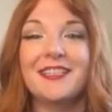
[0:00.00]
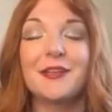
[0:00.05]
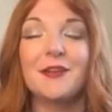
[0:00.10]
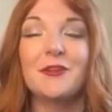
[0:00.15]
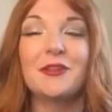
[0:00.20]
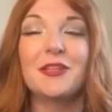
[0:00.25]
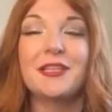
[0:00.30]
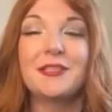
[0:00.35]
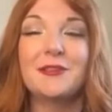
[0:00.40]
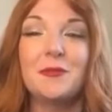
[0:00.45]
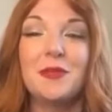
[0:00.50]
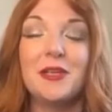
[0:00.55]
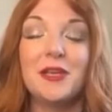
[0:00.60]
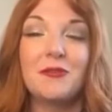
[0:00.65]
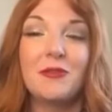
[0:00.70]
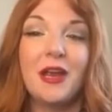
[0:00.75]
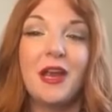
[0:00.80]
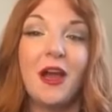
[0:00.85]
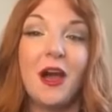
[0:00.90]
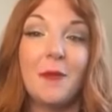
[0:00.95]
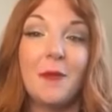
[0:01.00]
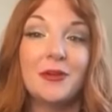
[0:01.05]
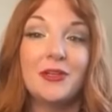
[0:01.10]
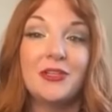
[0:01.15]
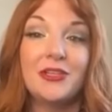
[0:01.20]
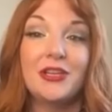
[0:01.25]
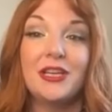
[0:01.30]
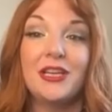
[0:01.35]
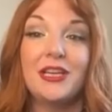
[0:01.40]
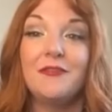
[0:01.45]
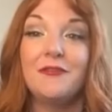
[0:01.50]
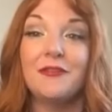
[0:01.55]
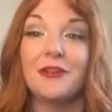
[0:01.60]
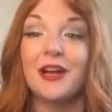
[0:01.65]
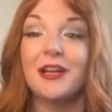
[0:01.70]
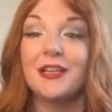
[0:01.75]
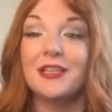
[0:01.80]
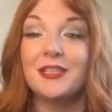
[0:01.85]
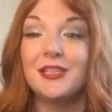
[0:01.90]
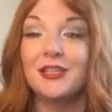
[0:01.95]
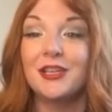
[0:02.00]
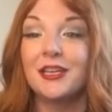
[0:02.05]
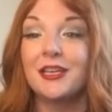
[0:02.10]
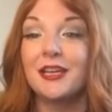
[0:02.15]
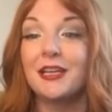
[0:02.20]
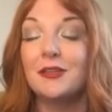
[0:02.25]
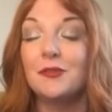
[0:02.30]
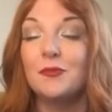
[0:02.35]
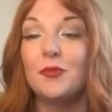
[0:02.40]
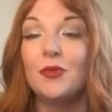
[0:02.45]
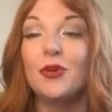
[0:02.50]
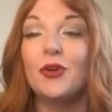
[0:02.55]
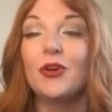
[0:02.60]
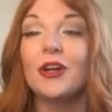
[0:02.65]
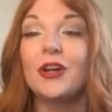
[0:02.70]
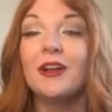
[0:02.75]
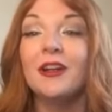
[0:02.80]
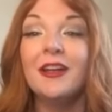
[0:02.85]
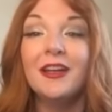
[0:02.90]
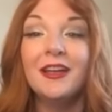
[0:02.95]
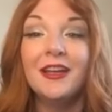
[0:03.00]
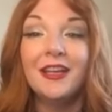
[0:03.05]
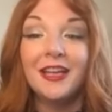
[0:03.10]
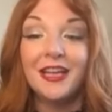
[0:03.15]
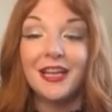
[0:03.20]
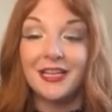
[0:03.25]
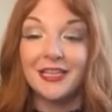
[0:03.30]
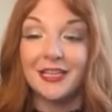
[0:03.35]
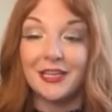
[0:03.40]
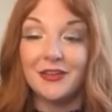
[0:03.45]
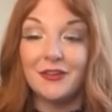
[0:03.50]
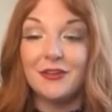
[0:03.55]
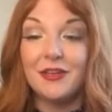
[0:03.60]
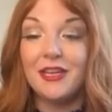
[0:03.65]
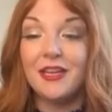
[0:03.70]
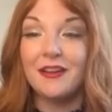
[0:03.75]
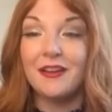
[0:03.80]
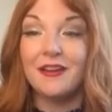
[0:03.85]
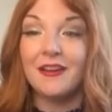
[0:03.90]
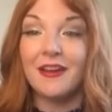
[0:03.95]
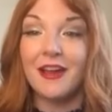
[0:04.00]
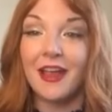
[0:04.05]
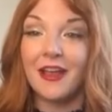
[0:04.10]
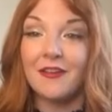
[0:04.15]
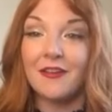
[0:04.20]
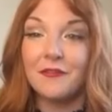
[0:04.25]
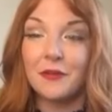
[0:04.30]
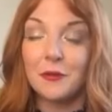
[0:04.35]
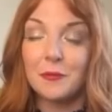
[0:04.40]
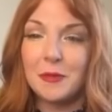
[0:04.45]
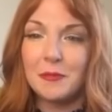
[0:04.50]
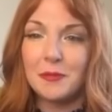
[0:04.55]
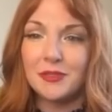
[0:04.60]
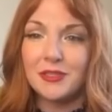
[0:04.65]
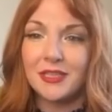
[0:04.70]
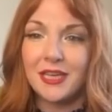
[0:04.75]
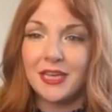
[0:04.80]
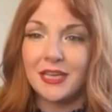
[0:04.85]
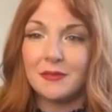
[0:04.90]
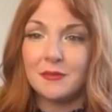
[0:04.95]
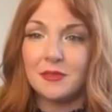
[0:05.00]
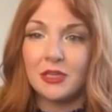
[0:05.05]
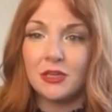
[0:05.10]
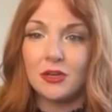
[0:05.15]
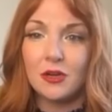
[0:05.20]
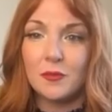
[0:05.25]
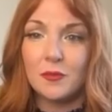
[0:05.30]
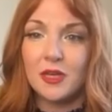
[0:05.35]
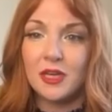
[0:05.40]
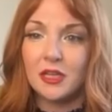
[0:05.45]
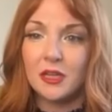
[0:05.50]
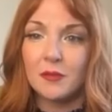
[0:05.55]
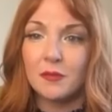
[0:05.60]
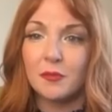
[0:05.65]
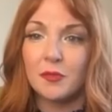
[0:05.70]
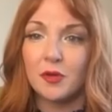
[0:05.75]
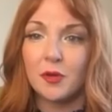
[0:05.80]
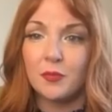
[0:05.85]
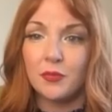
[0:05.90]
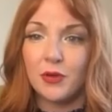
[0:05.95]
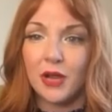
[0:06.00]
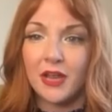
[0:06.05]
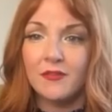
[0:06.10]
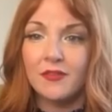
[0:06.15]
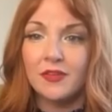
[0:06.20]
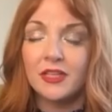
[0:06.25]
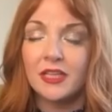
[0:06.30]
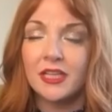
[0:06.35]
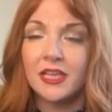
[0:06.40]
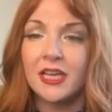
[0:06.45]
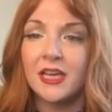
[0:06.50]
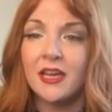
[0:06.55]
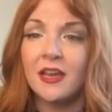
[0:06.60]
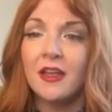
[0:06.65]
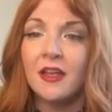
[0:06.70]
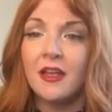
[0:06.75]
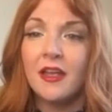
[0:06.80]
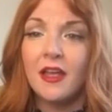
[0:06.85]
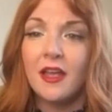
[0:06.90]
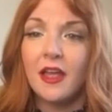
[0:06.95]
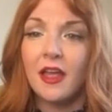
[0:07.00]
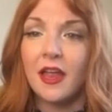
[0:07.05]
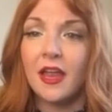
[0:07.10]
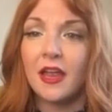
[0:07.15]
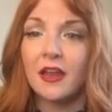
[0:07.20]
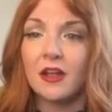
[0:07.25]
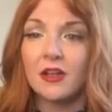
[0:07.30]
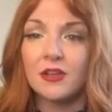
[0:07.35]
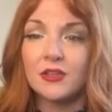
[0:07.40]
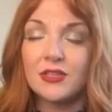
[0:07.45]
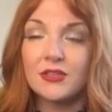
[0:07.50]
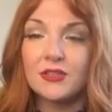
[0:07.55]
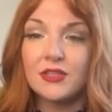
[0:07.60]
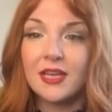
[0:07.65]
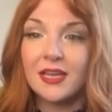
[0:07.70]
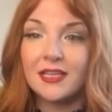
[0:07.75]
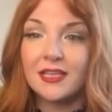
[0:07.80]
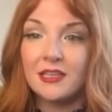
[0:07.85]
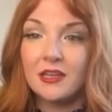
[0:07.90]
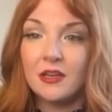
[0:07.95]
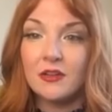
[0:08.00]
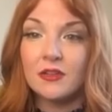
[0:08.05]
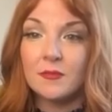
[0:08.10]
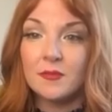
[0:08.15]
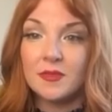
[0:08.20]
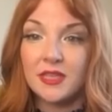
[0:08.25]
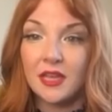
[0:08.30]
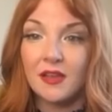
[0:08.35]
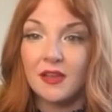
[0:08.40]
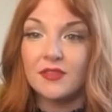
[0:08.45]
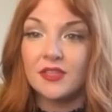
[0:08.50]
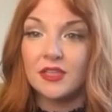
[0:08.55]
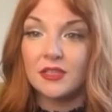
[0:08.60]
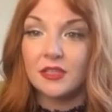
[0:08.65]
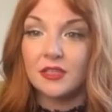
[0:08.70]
So this will be a great opportunity for us to connect more in the new year and for people to get to know me a little bit more privately and also to get to know themselves a